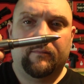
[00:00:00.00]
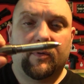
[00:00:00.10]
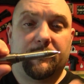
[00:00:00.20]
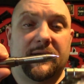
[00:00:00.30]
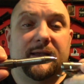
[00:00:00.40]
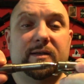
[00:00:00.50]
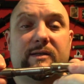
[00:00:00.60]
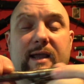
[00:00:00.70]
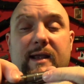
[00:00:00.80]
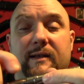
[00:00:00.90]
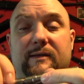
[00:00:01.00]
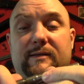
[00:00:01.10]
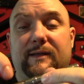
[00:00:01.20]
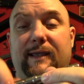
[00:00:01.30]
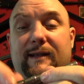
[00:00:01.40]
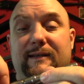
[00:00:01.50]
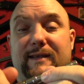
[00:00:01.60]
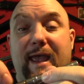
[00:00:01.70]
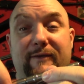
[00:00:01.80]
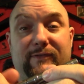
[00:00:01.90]
But being stainless steel, it's
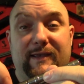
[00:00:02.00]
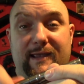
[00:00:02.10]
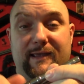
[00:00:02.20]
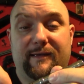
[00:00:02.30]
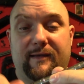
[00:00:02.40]
heavy.